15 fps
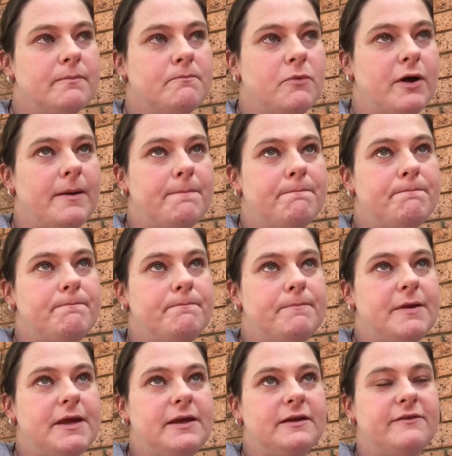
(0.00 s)
my
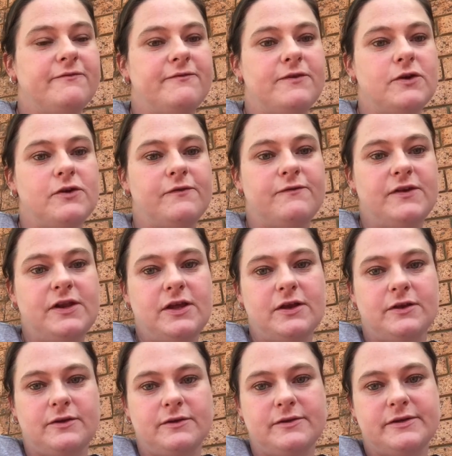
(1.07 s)
biggest viewed
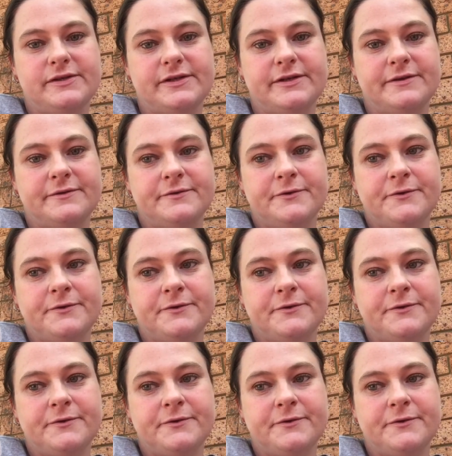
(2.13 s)
videos.